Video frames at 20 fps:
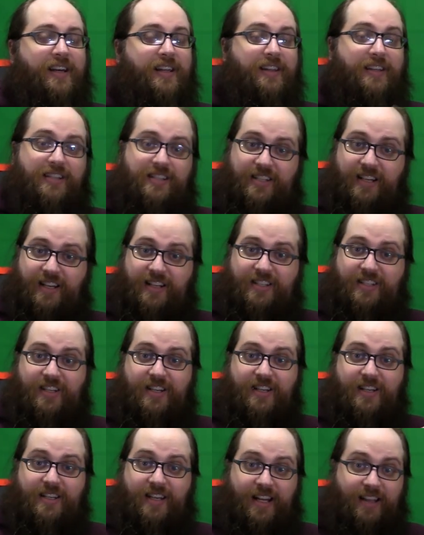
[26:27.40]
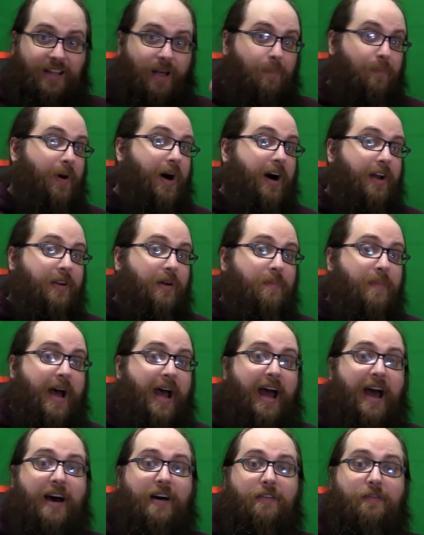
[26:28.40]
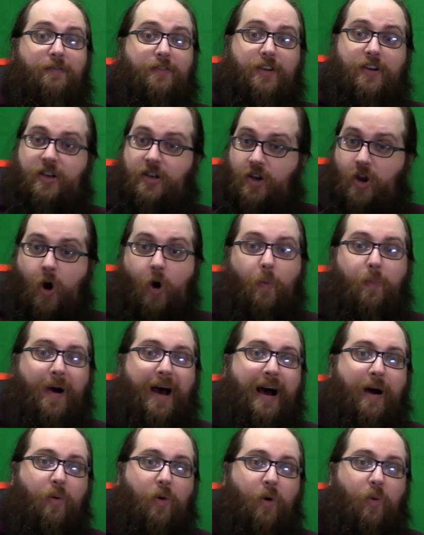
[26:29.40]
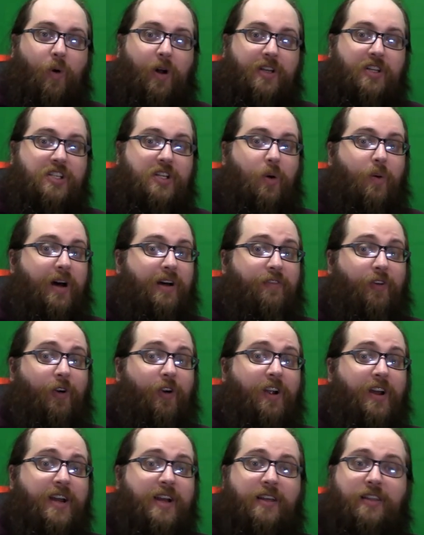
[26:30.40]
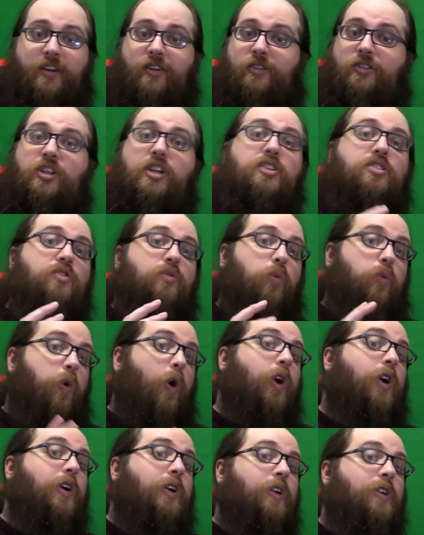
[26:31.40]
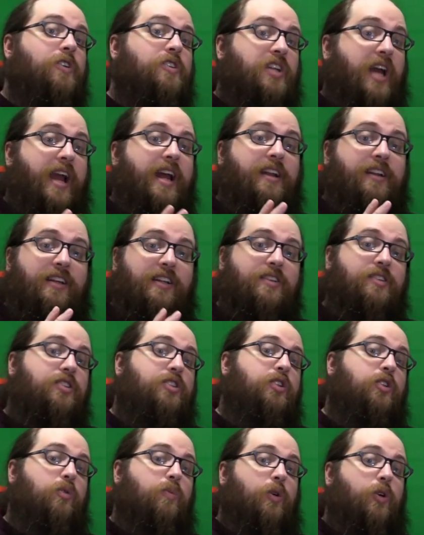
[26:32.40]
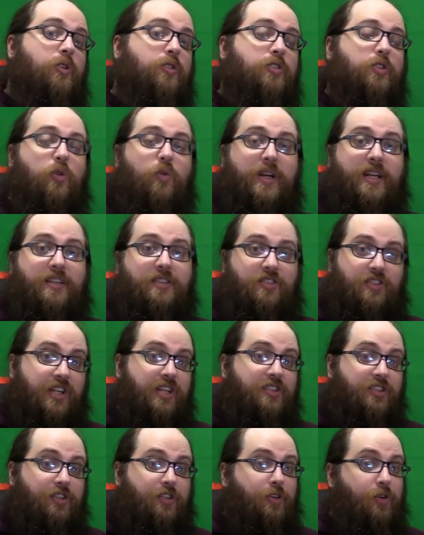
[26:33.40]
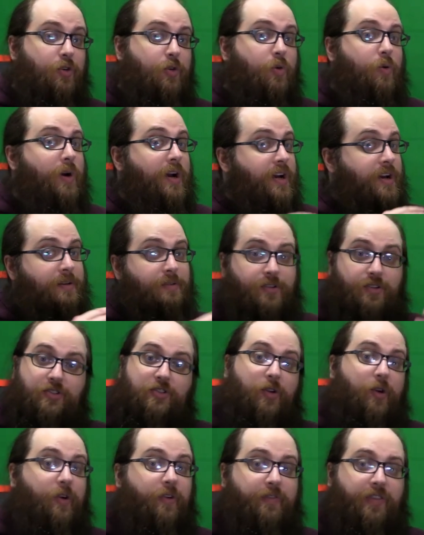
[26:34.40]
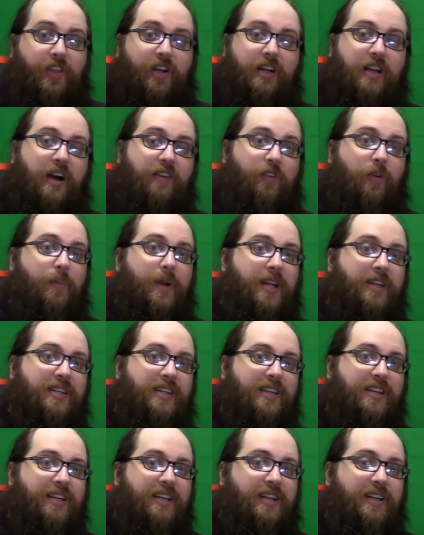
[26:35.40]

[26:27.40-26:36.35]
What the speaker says: The citizens at the bottom have no power whatsoever. They're just workers and consumers who exist to serve the government.